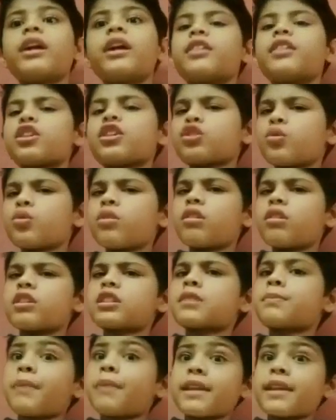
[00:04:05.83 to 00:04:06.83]
the
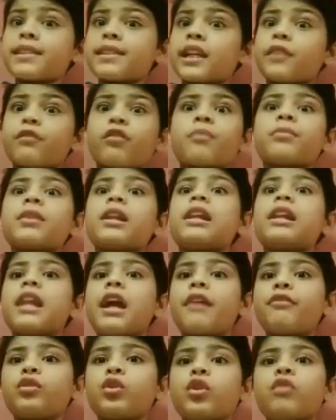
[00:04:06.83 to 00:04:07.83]
sugars present from the
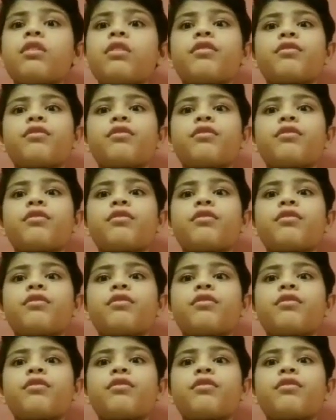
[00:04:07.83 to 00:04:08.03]
leftover